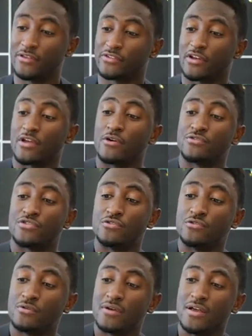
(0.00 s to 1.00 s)
is gonna go
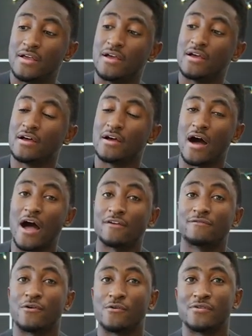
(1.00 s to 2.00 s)
to
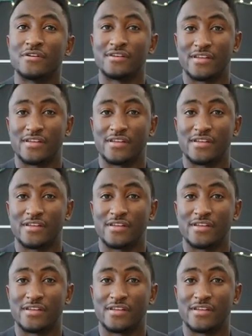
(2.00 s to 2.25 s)
iPhone